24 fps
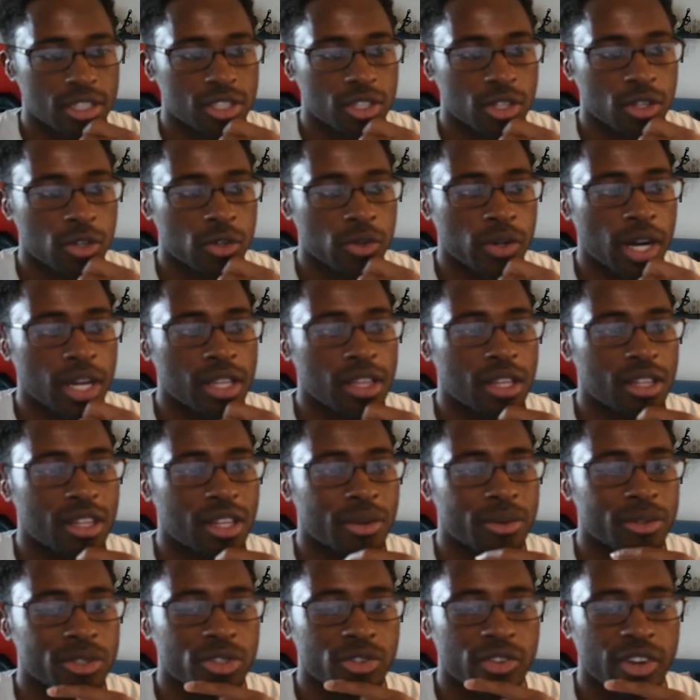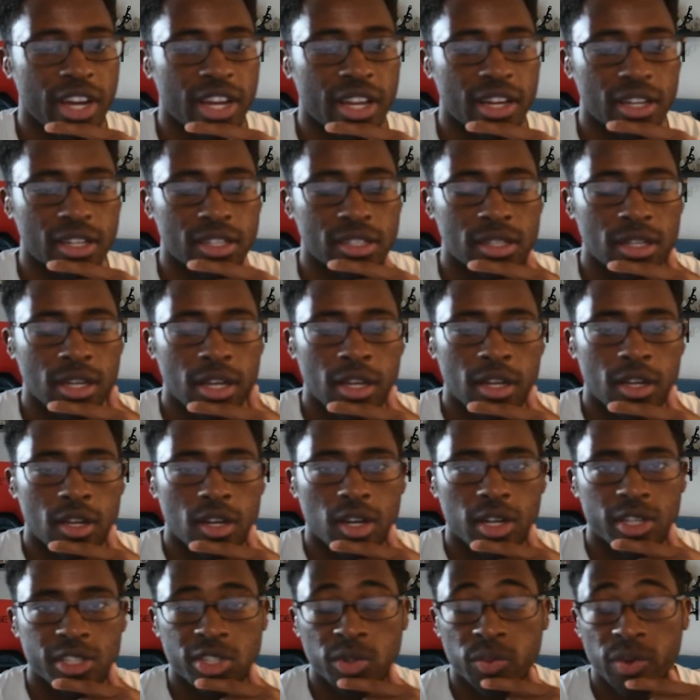So I thought that was great. And
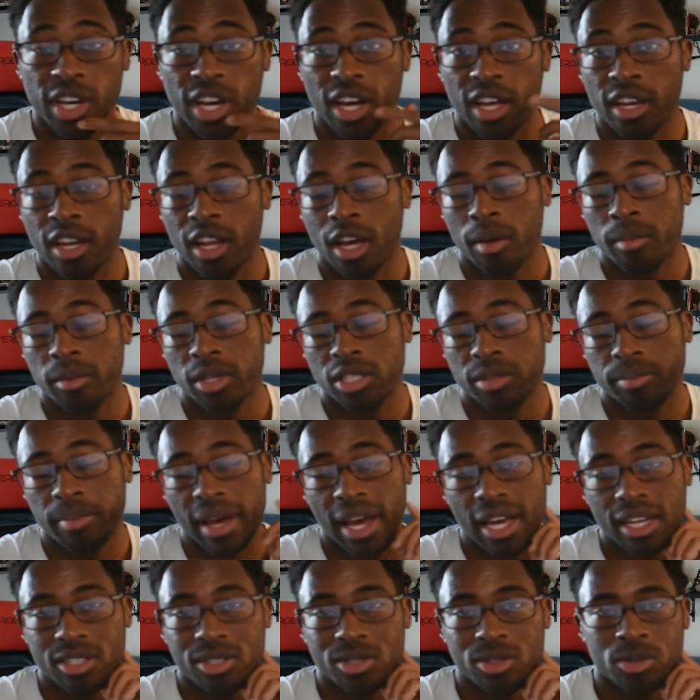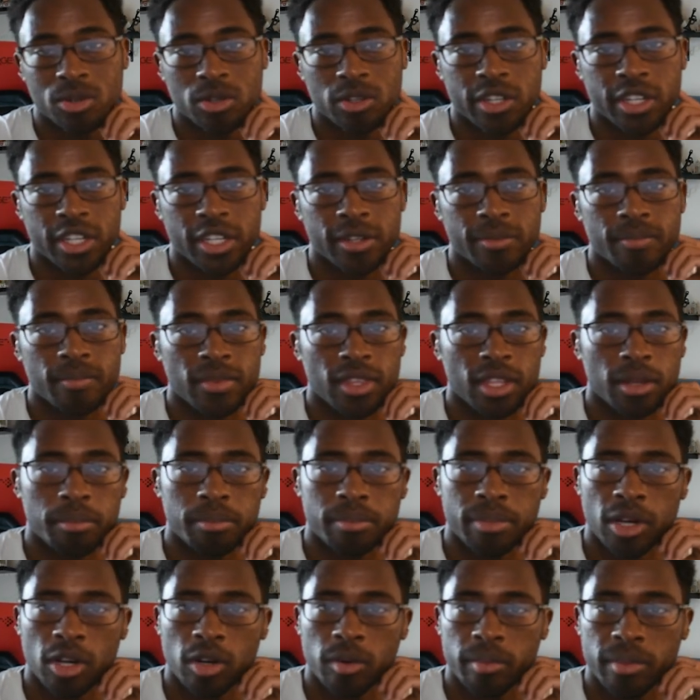also we got Nami's backstory,
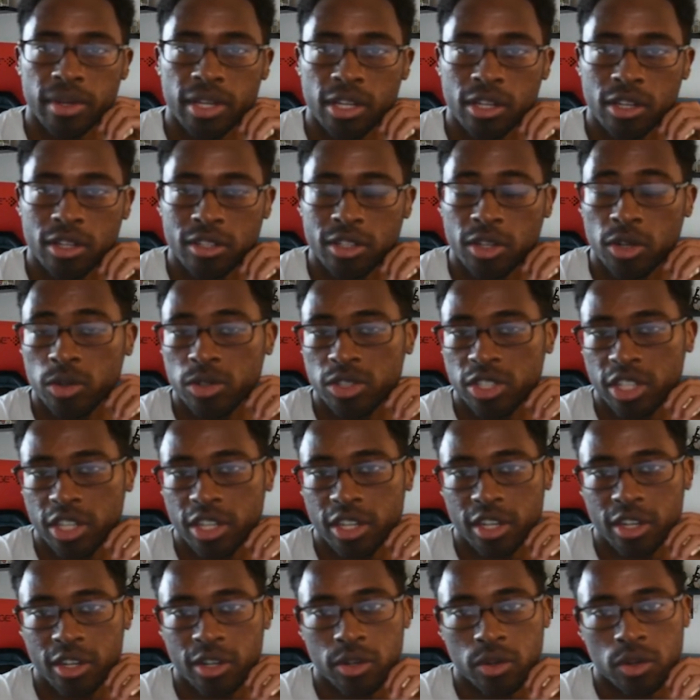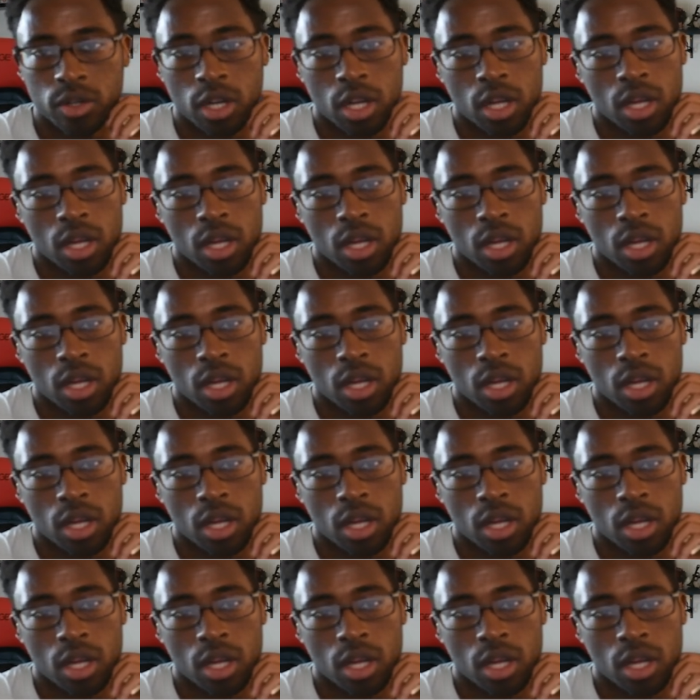Belmir, Nojiko.